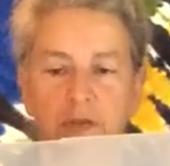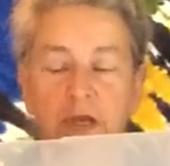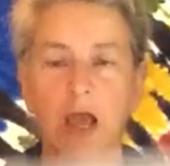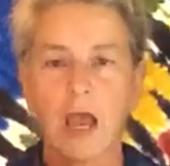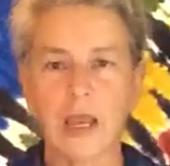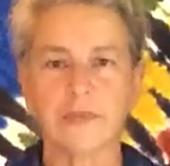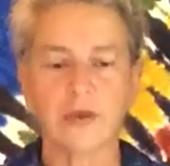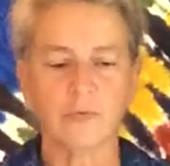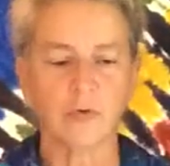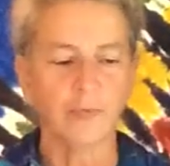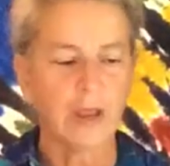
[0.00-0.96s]
The kayak
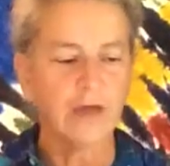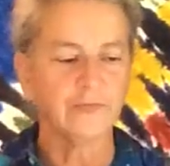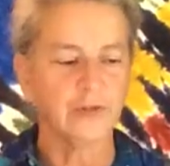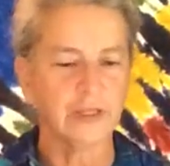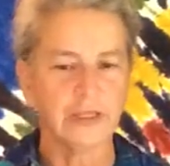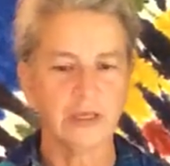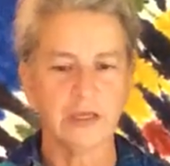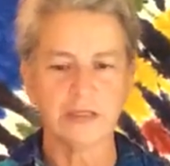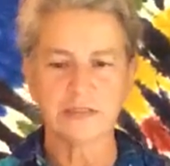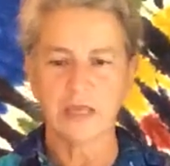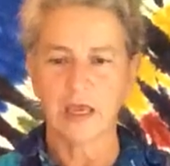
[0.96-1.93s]
that we're raffling
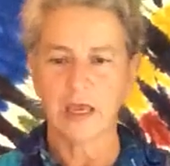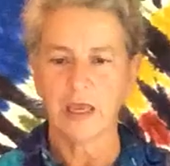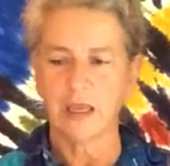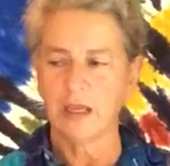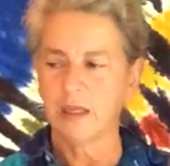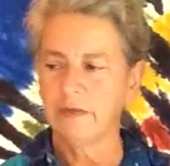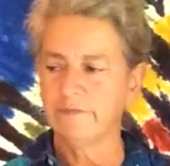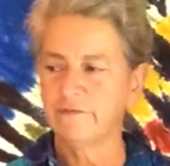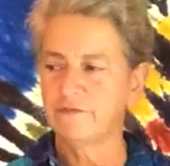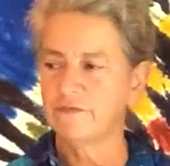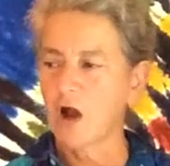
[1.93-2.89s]
is a
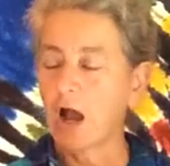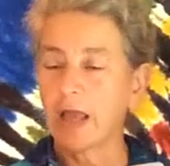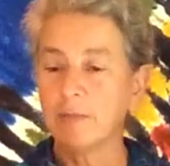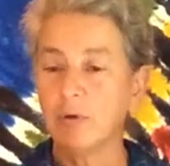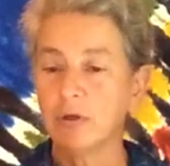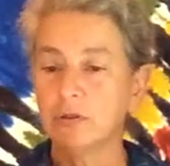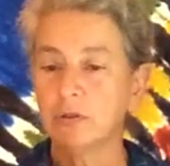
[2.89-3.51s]
Vibe,